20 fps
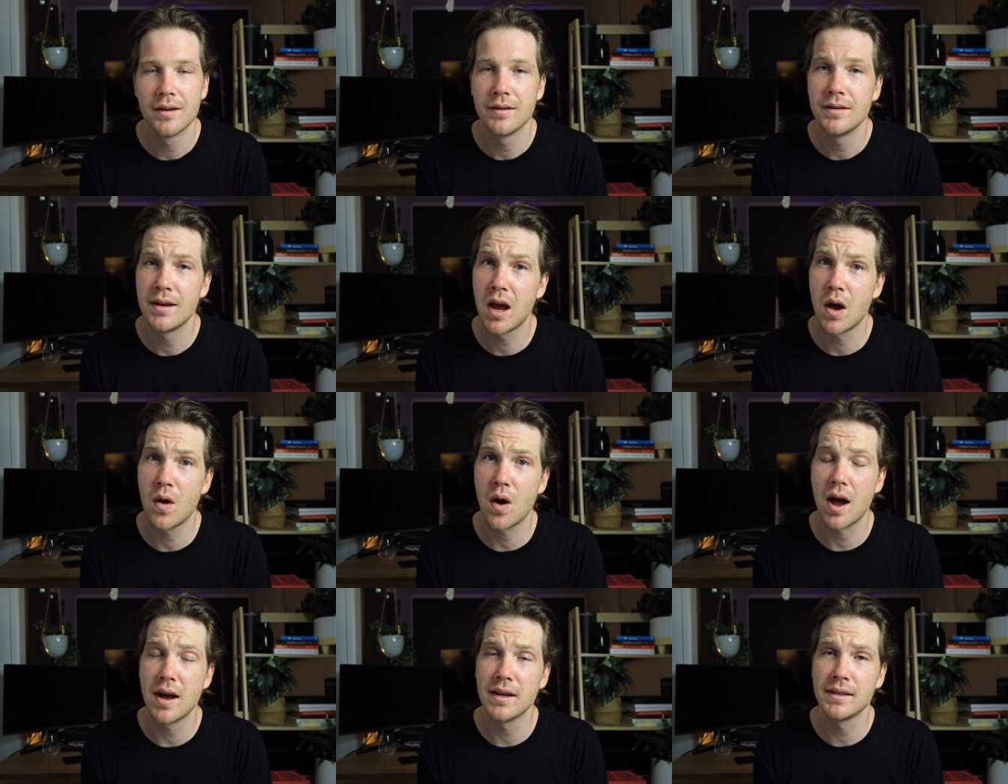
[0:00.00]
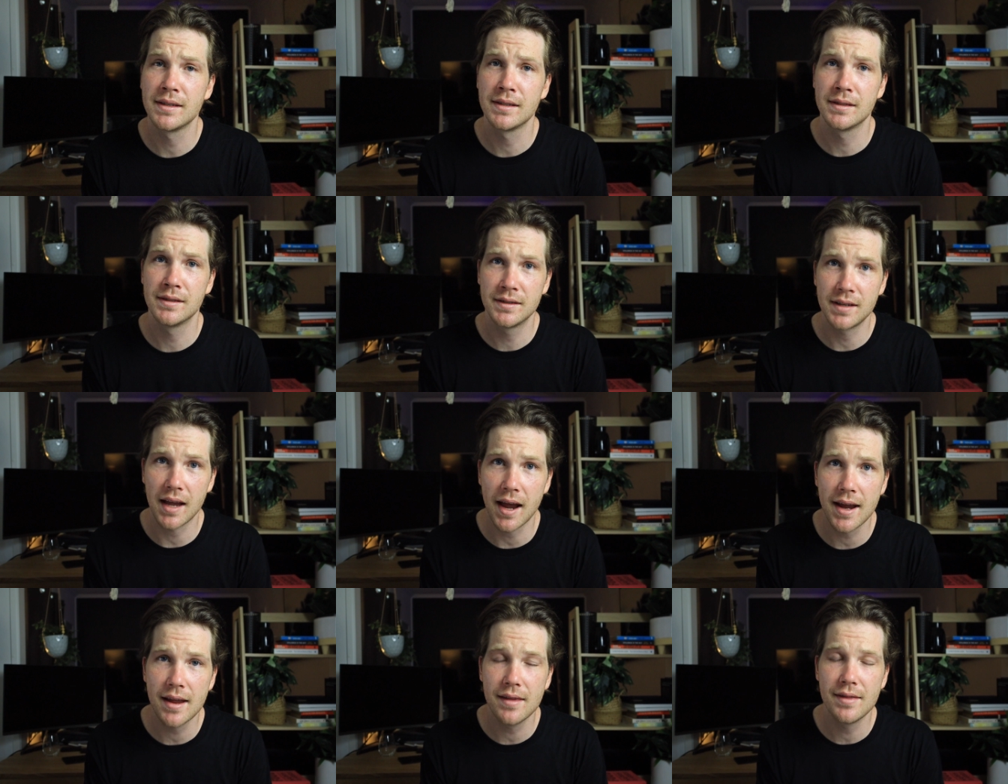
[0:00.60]
Now, I
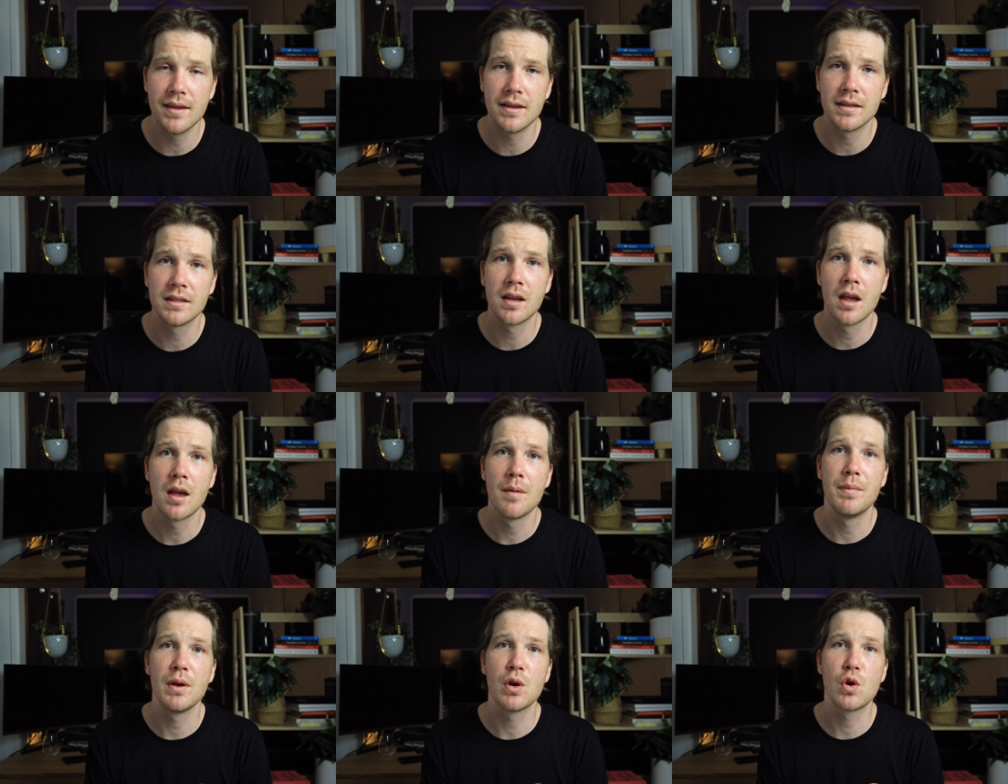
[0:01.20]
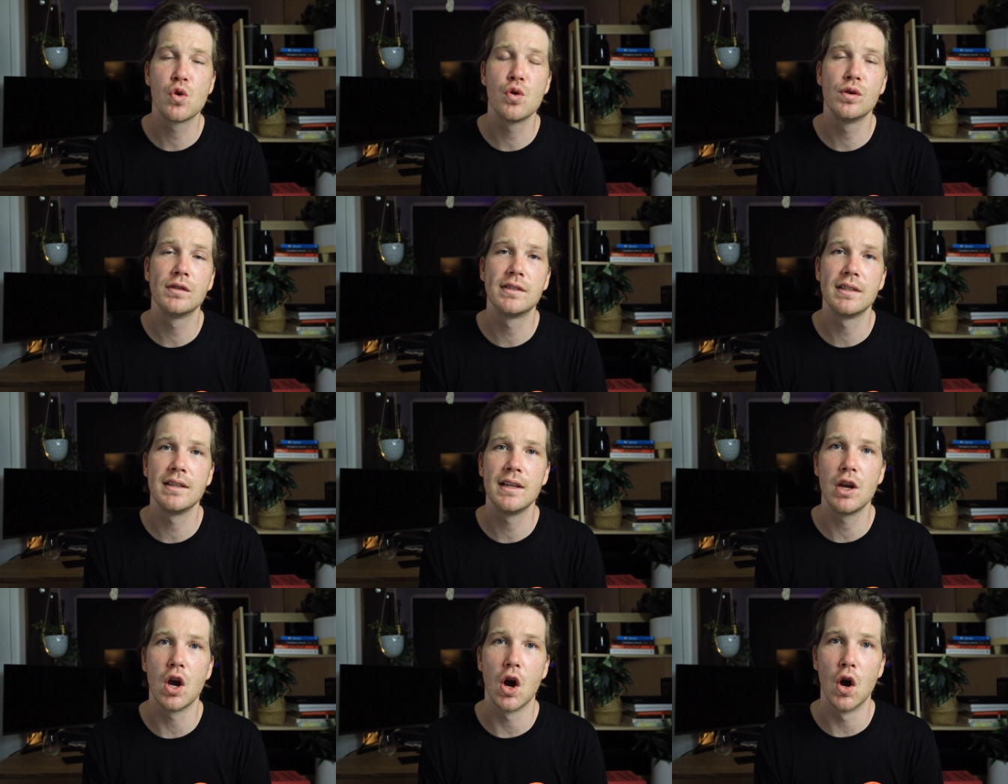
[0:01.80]
say this because
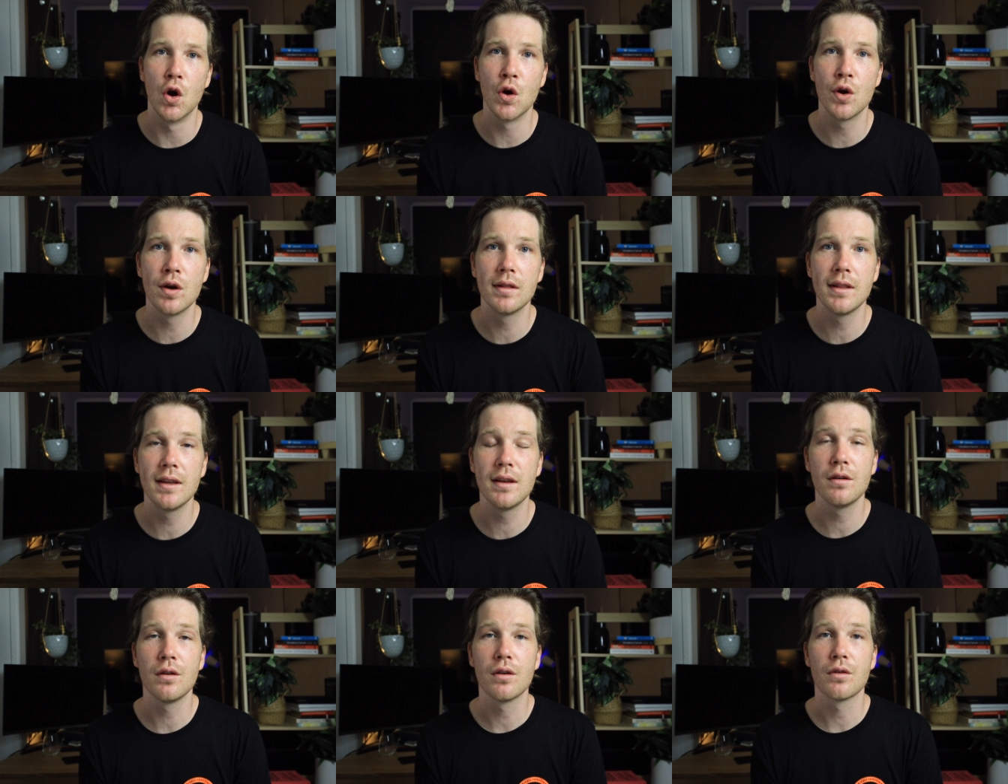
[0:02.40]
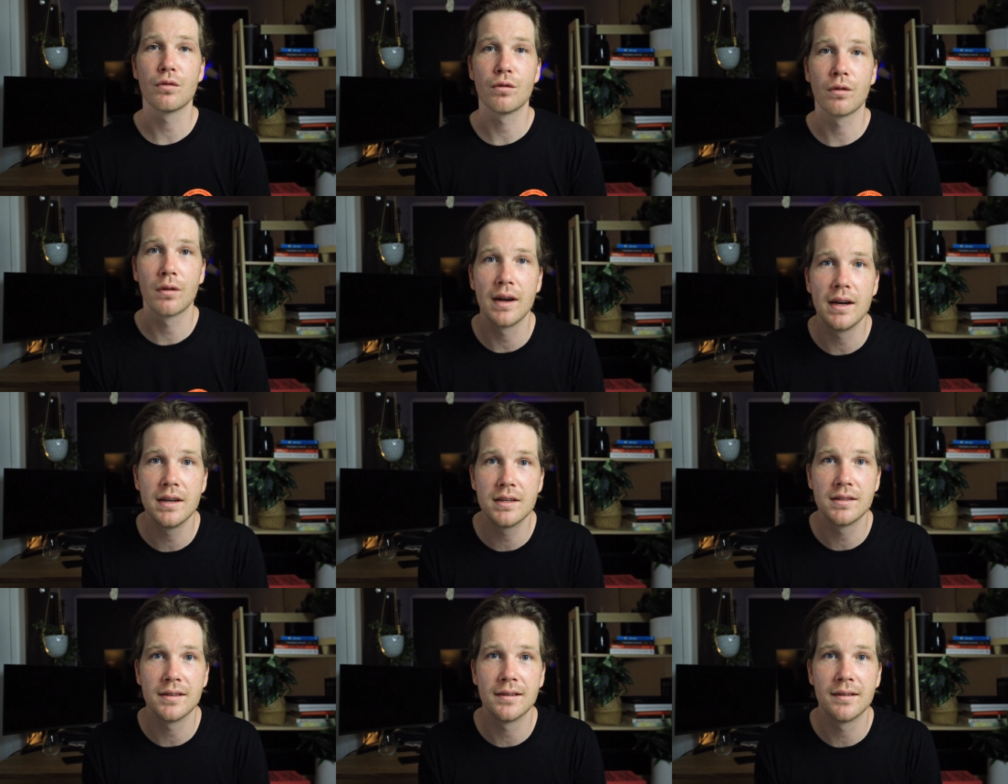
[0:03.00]
the only
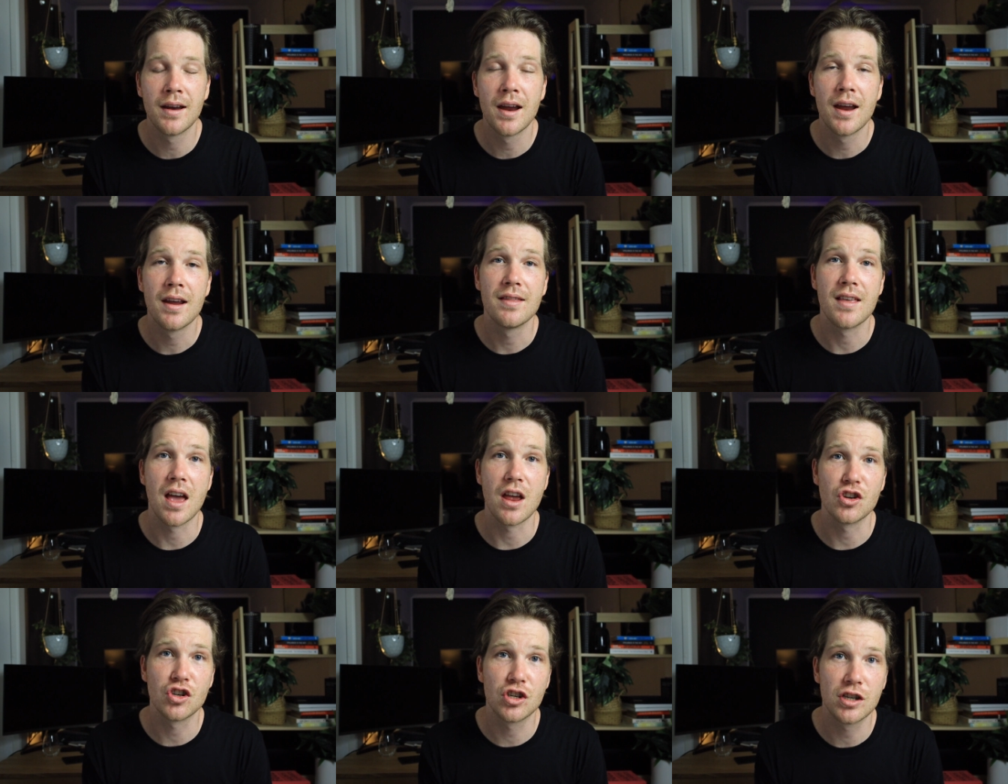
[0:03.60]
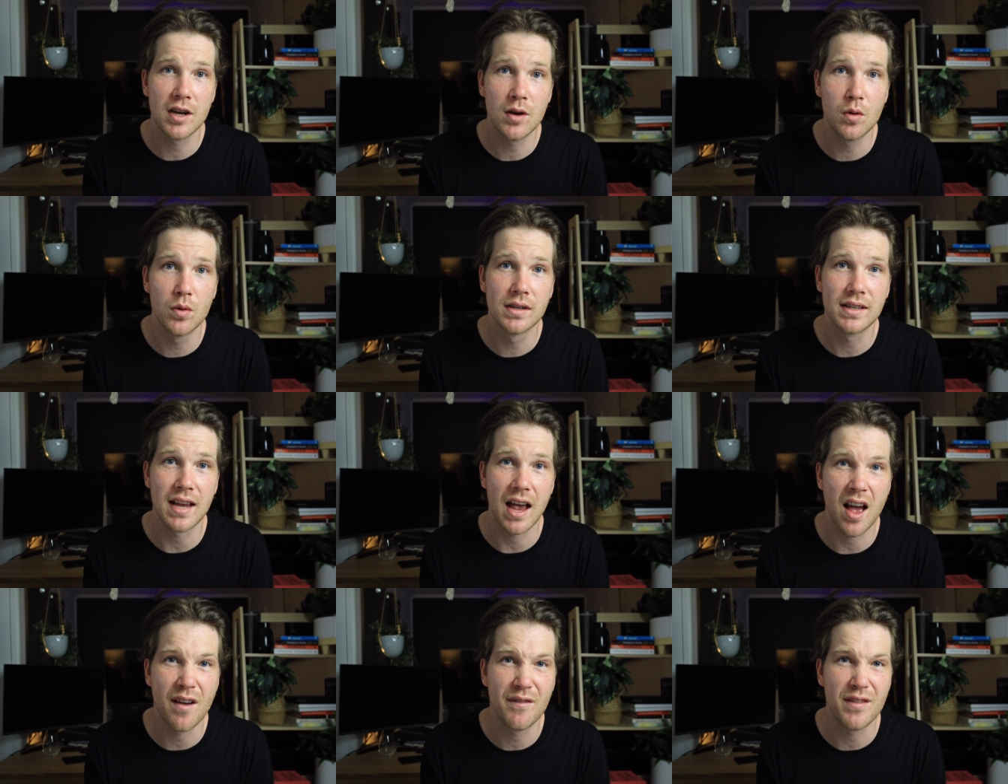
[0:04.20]
reason that she
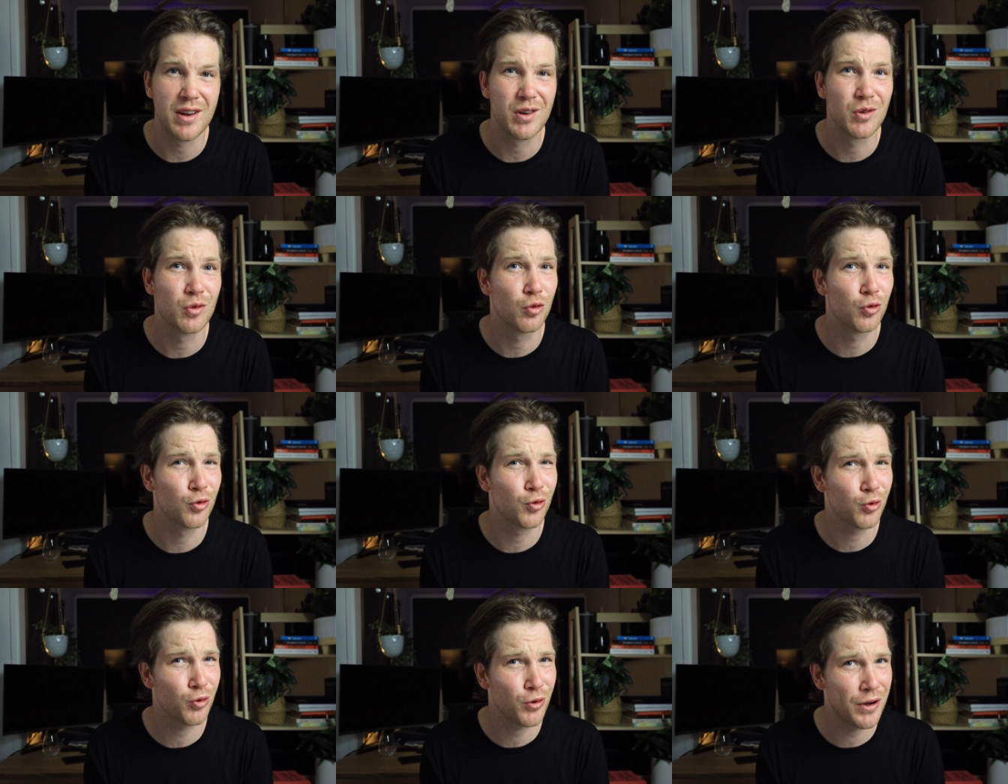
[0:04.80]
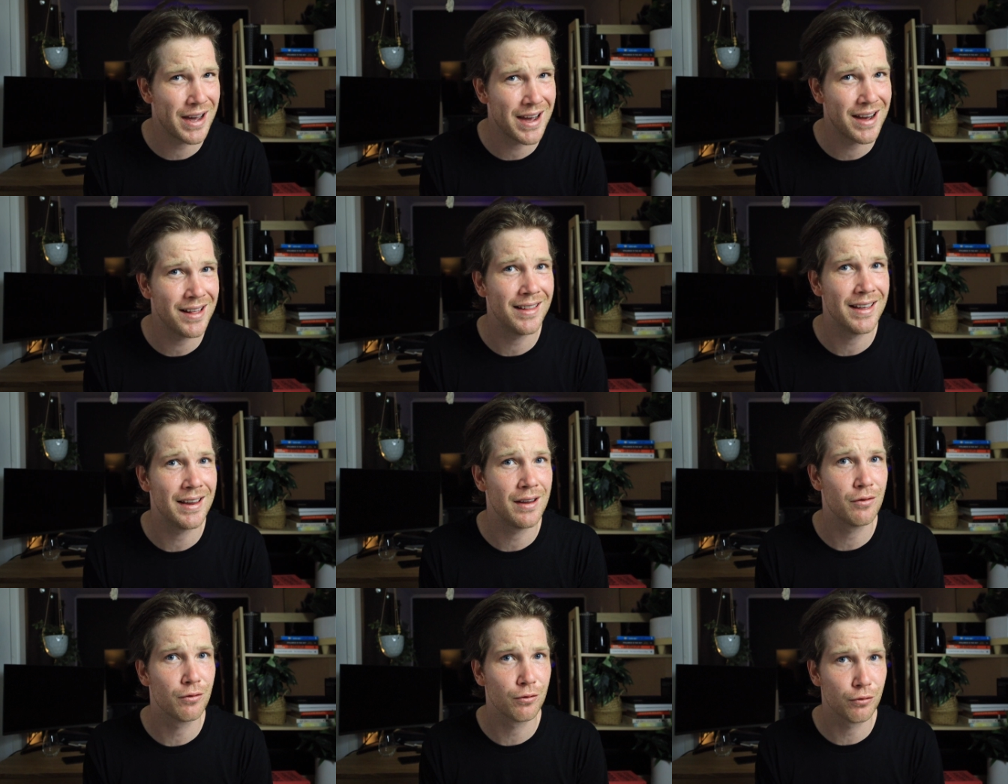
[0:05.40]
was having
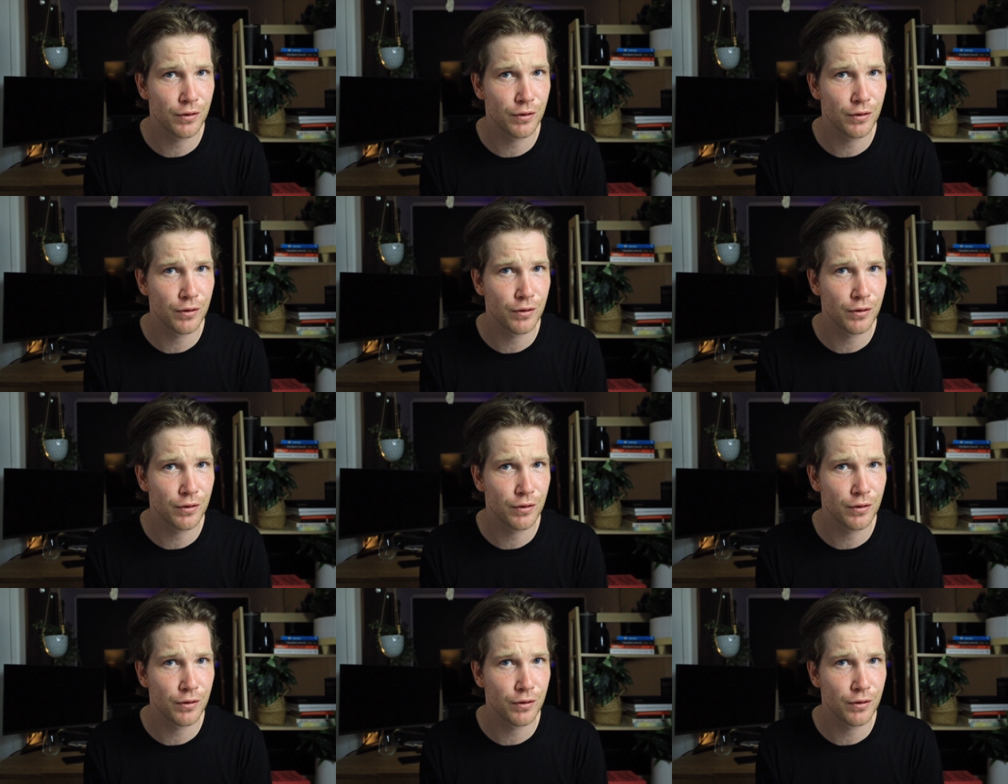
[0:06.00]
really